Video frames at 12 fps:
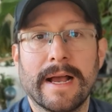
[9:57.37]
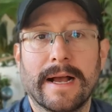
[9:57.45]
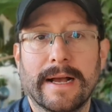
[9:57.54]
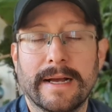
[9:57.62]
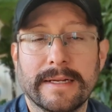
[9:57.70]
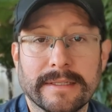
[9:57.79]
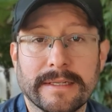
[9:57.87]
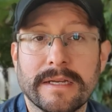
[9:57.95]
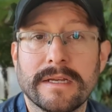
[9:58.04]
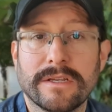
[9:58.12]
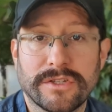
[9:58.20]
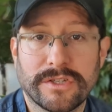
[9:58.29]
and
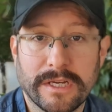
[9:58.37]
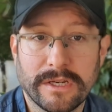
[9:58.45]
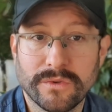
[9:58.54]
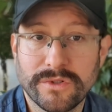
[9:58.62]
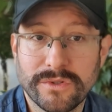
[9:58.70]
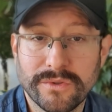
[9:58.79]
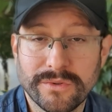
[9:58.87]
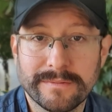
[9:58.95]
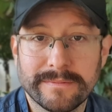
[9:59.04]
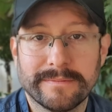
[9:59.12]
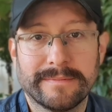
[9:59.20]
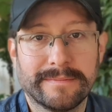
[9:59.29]
see you soon.
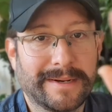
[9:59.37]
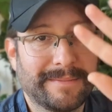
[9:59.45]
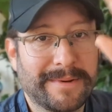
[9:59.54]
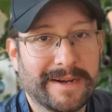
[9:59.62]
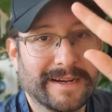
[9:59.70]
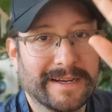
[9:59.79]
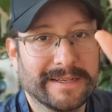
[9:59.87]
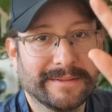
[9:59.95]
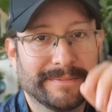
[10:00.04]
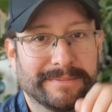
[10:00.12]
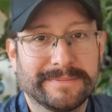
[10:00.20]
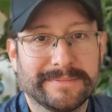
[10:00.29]
Bye bye.